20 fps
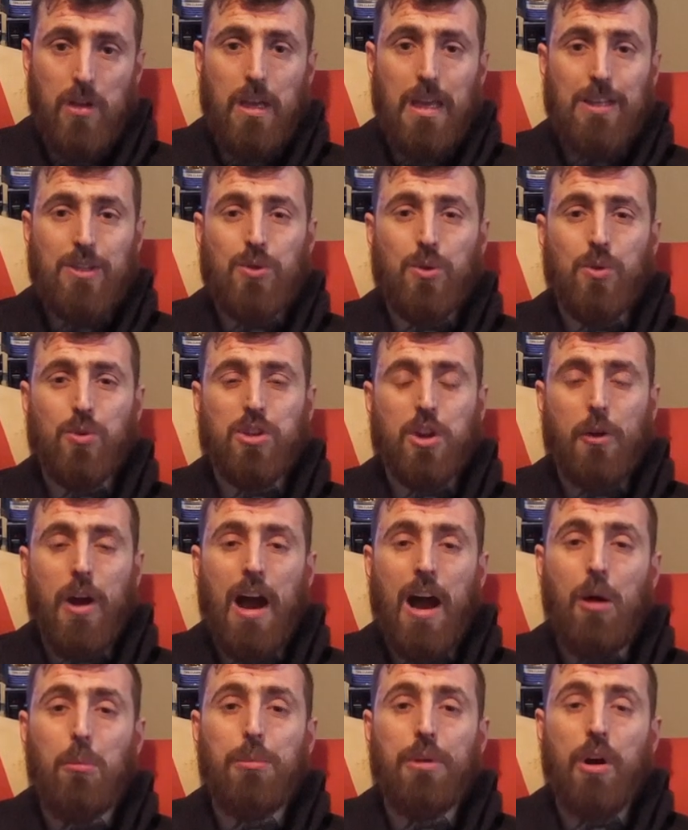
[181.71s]
It's also
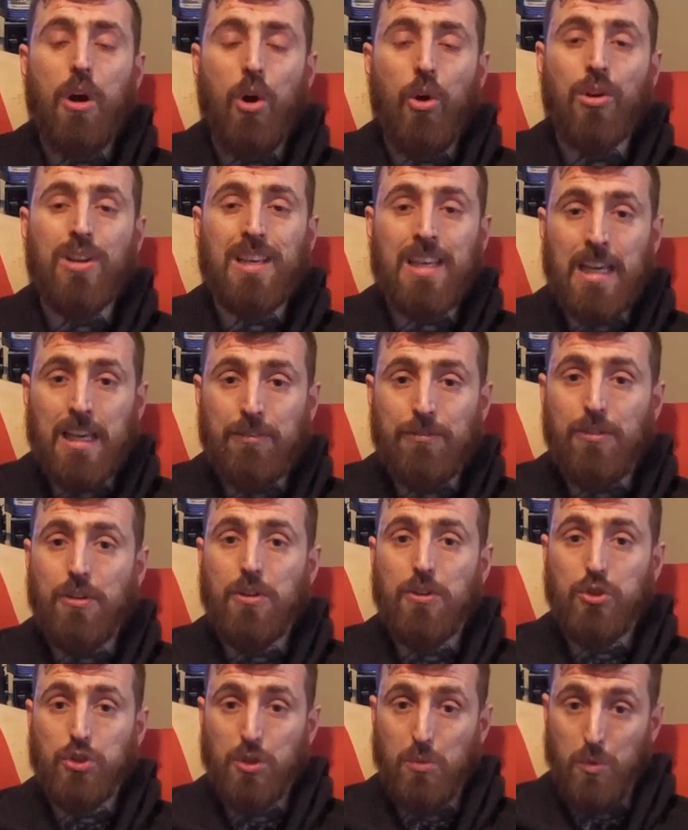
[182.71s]
help that I give
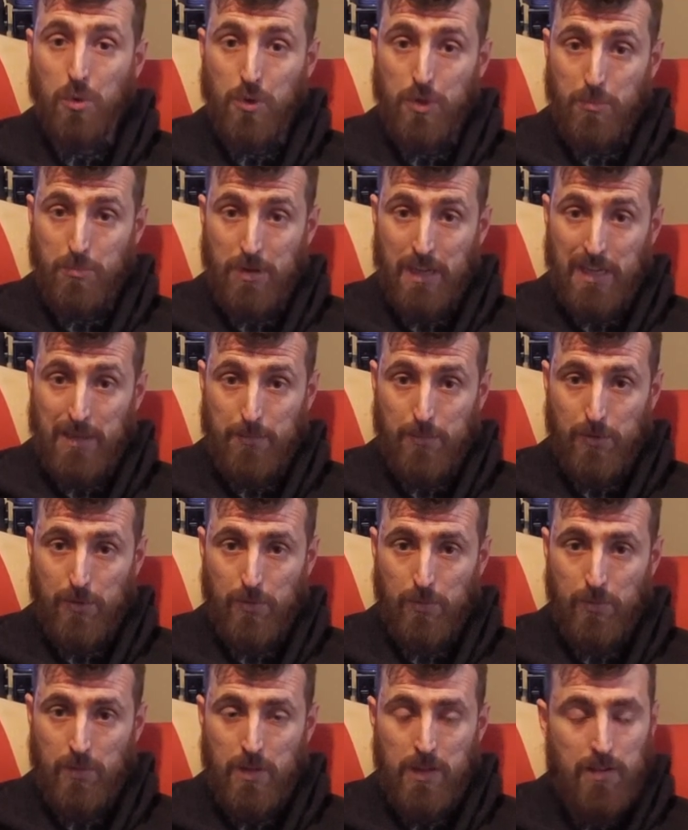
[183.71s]
to other people,
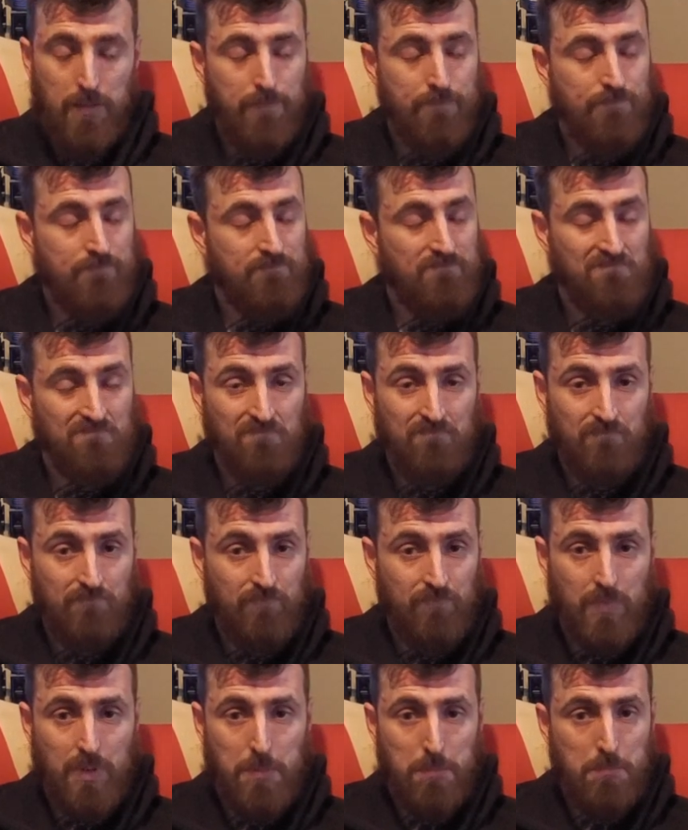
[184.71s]

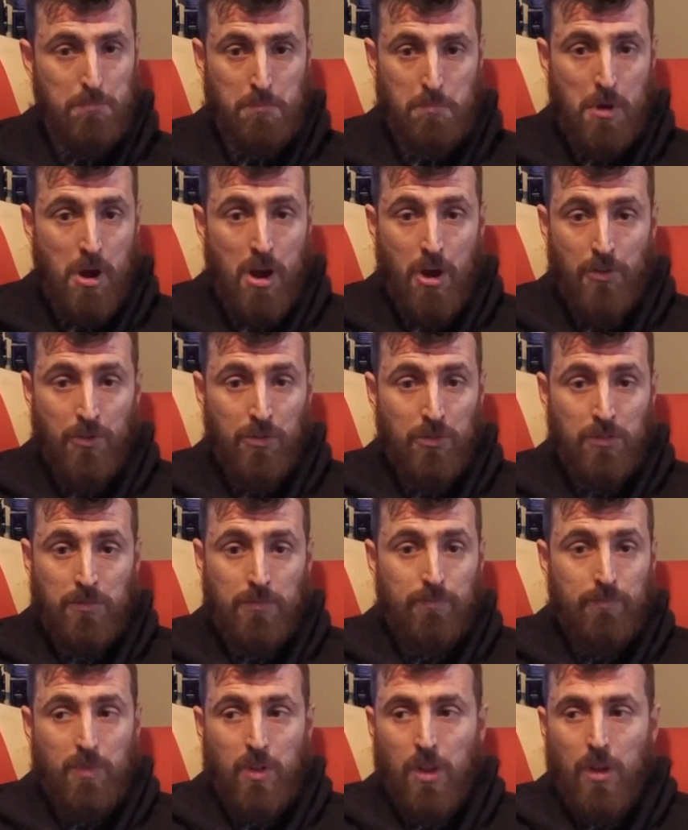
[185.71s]
bar none.
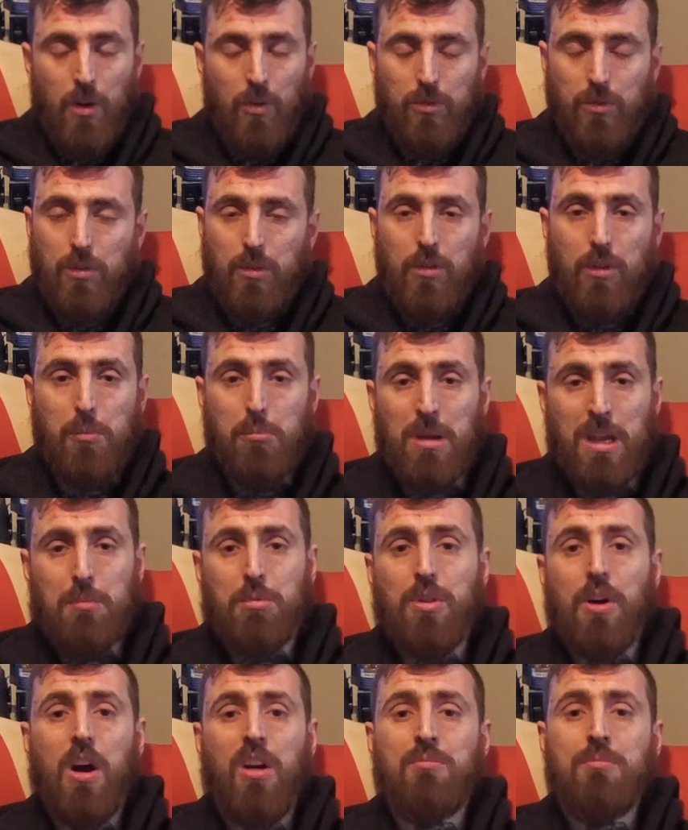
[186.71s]
Of the
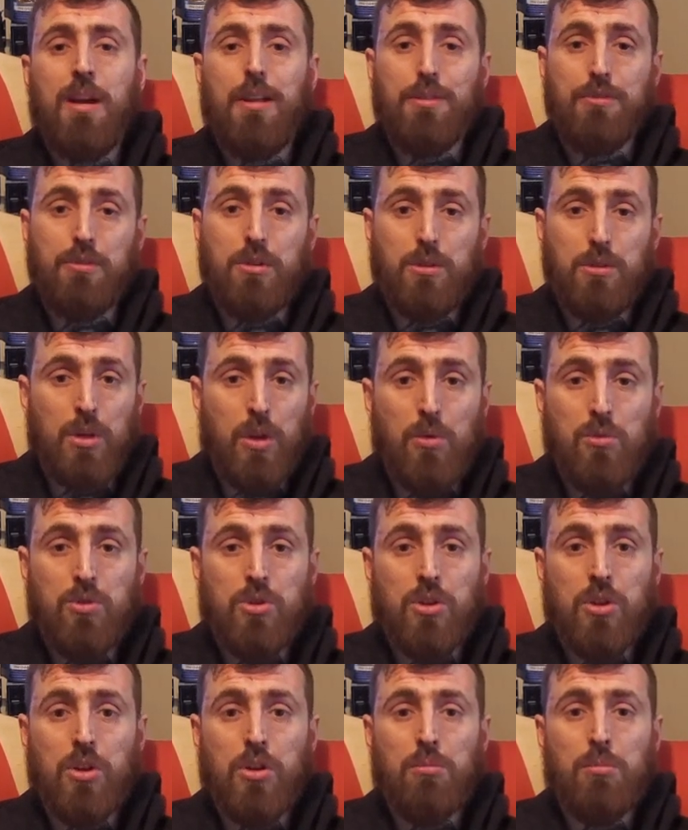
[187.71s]
people that I've met through
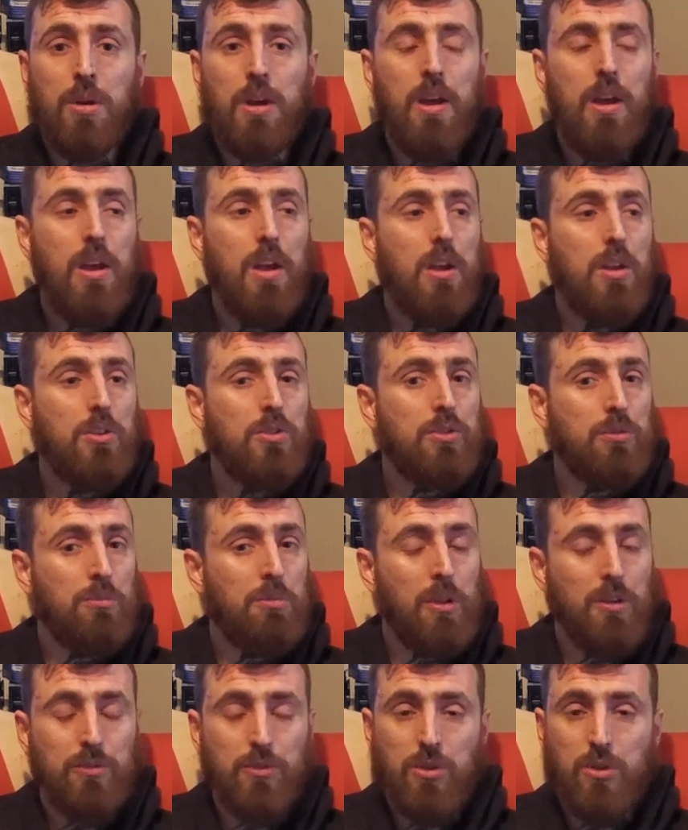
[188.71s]
YouTube
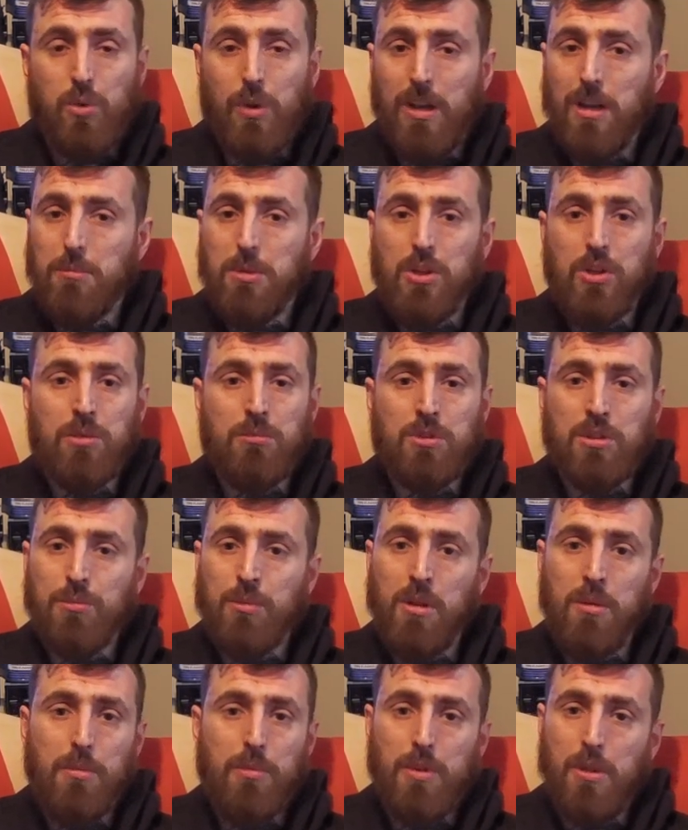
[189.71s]
have quickly become some
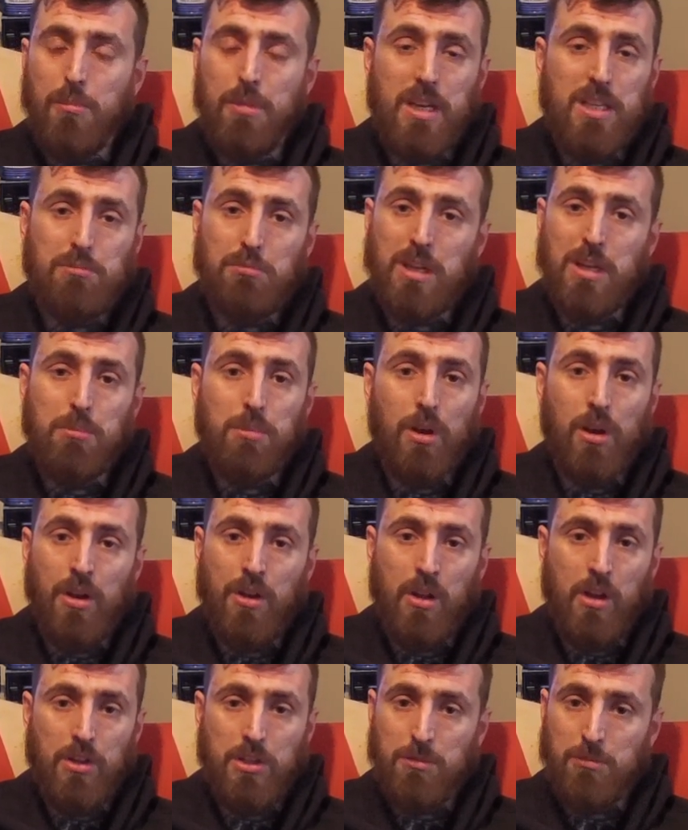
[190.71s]
of the, the best people I
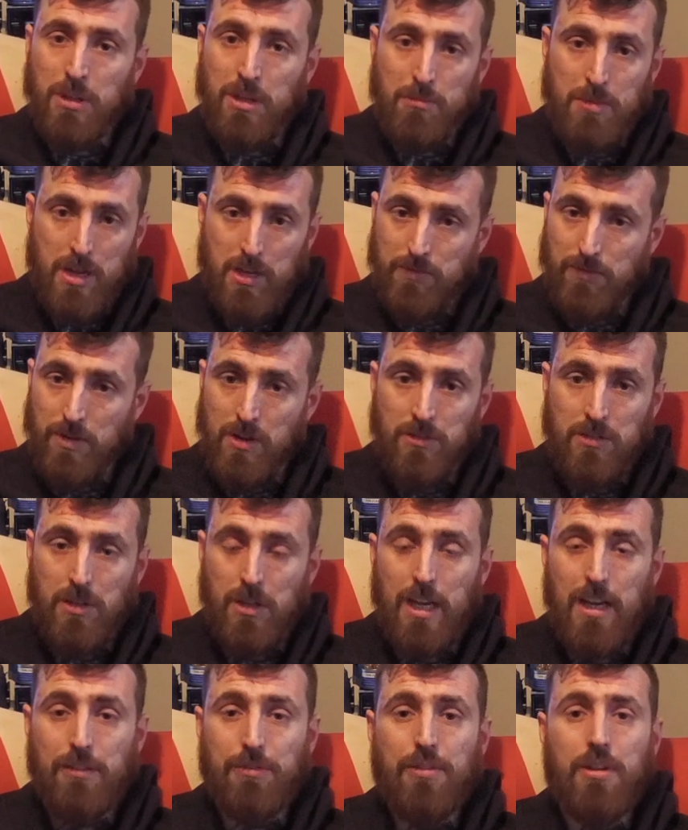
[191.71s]
know, some of the best friends I
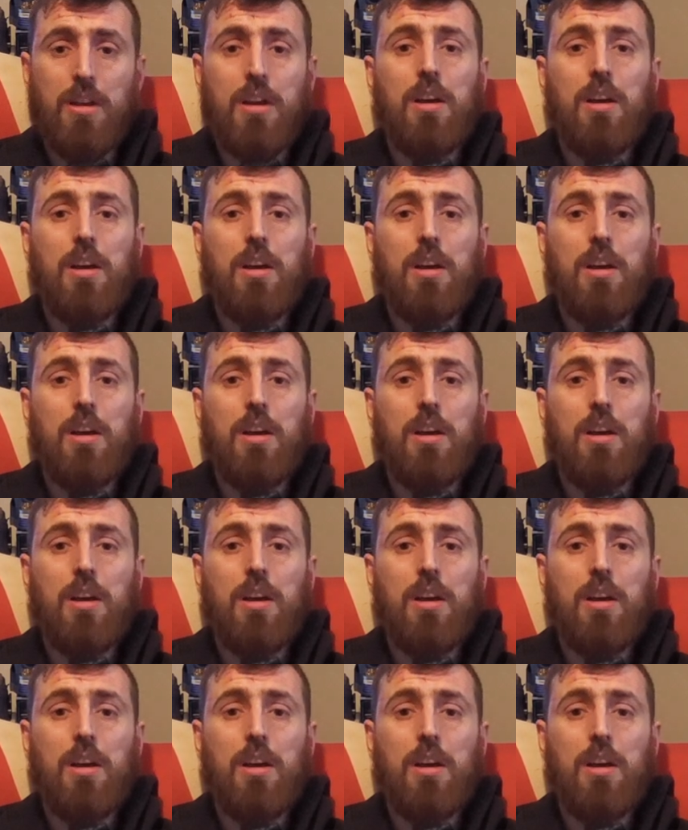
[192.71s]
have.